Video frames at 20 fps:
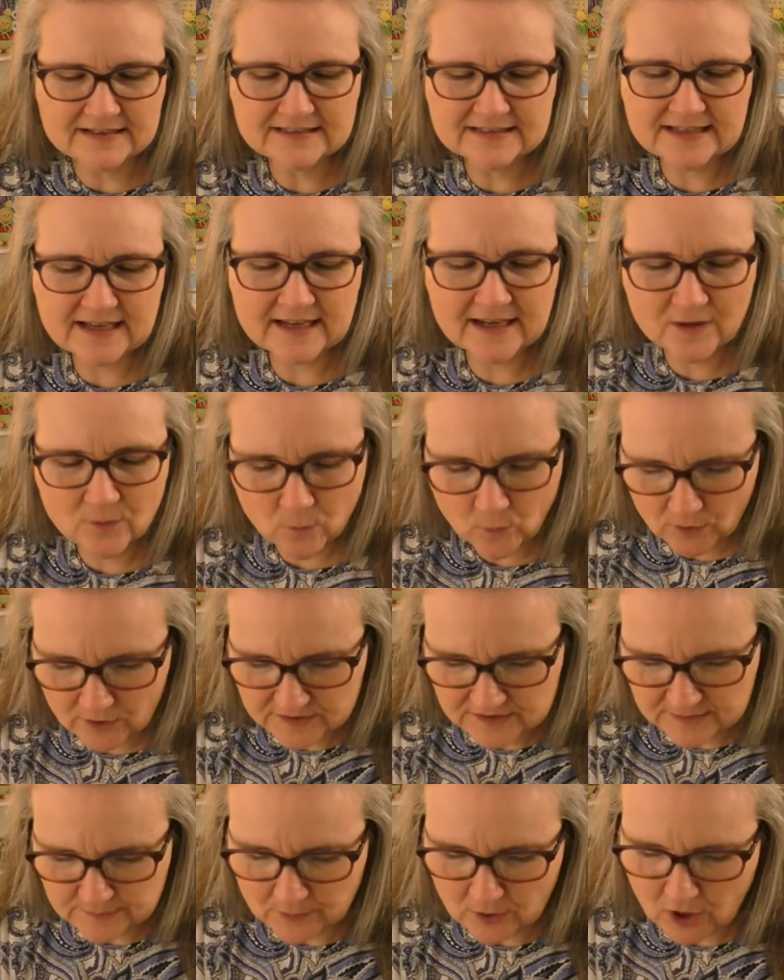second
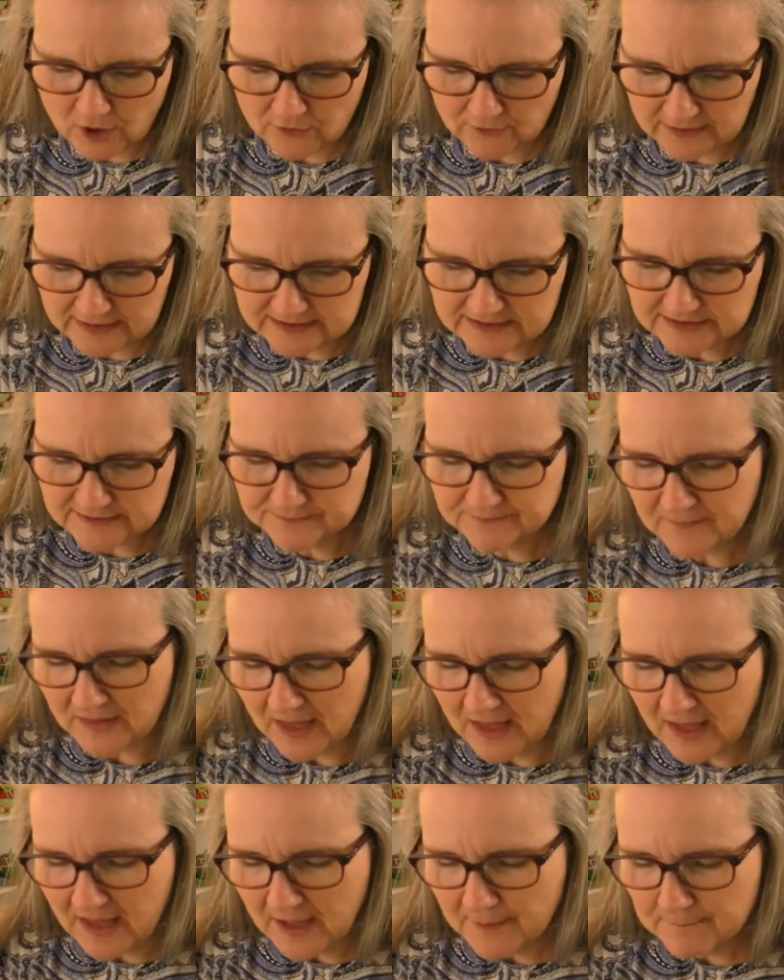works in progress.
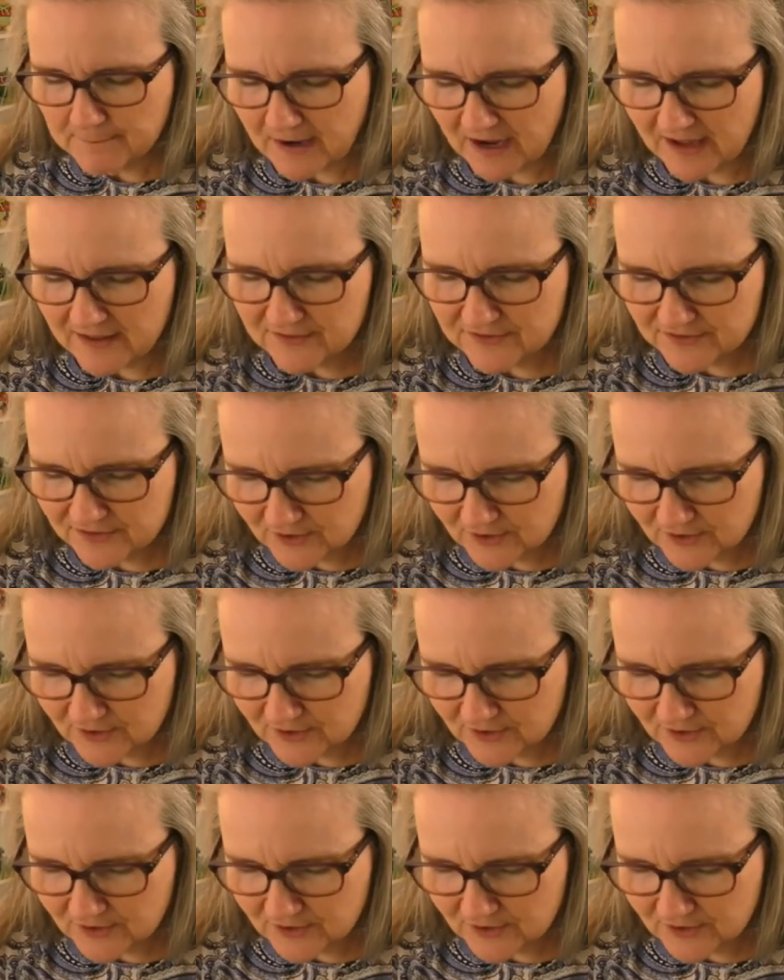My